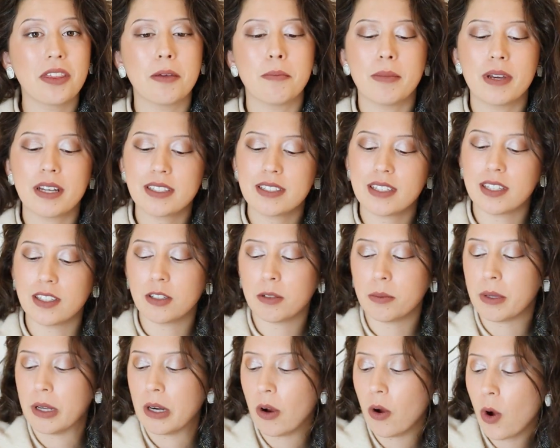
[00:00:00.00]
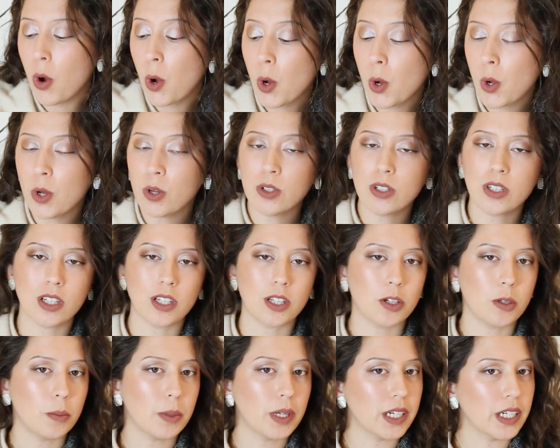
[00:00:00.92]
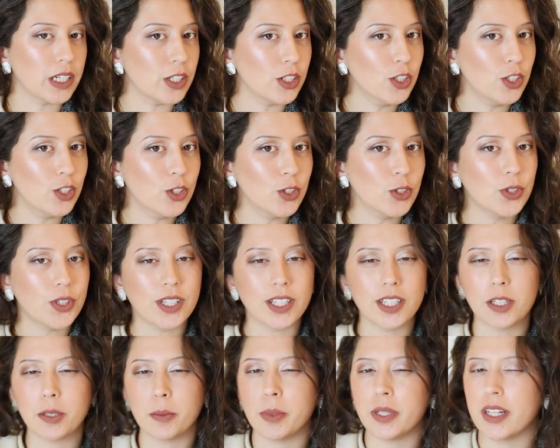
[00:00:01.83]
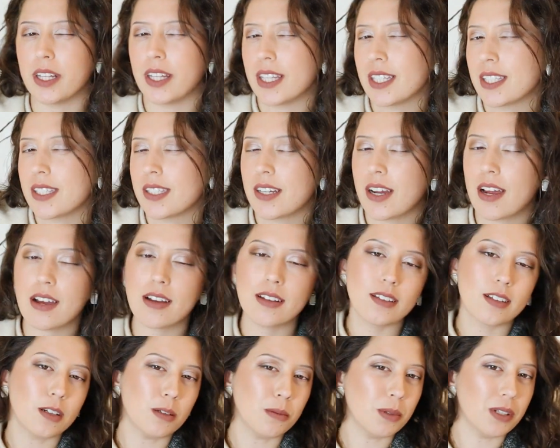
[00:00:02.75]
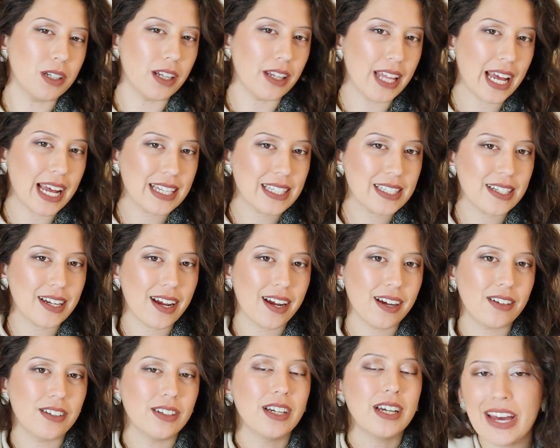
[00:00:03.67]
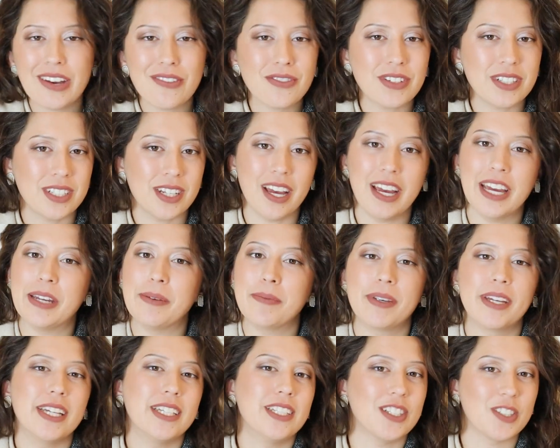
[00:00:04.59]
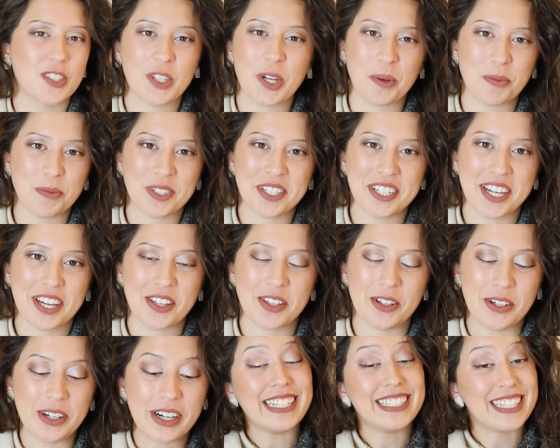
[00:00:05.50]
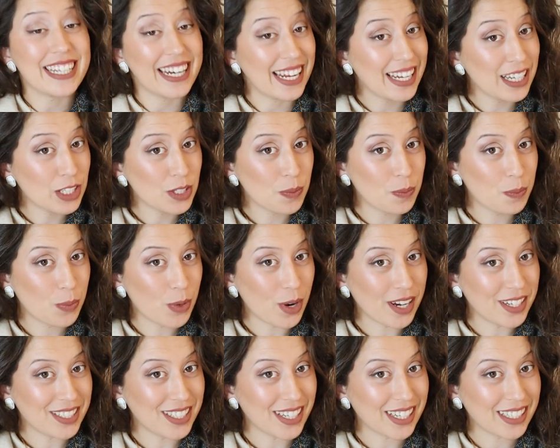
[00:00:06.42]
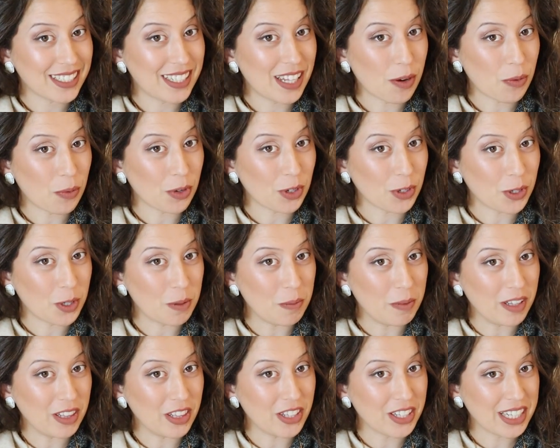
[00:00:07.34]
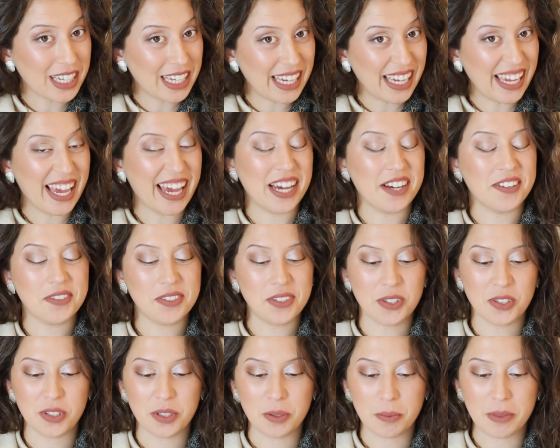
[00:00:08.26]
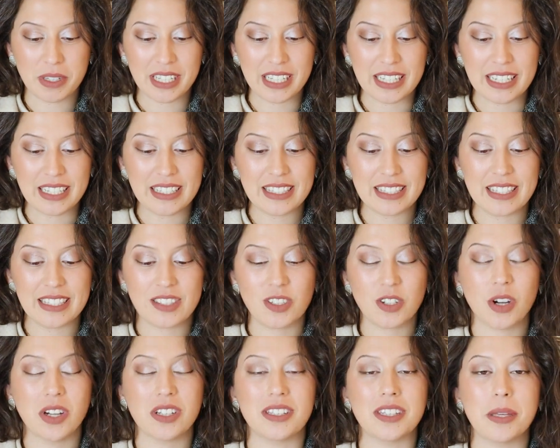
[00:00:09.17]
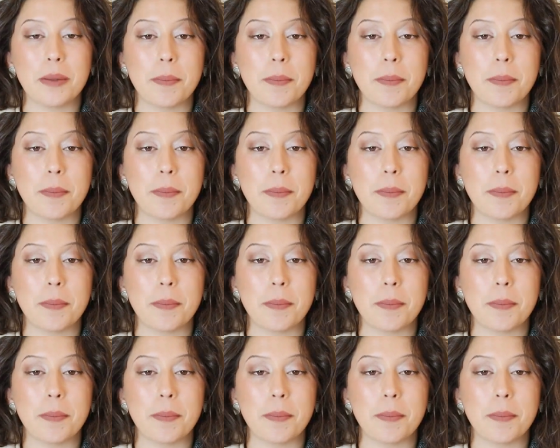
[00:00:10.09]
they mix a little bit of old, a little bit of new, a little bit of this style, a little bit of that style. Every time it just comes together. And today's project that we're going to be looking at of Studio McGee's is called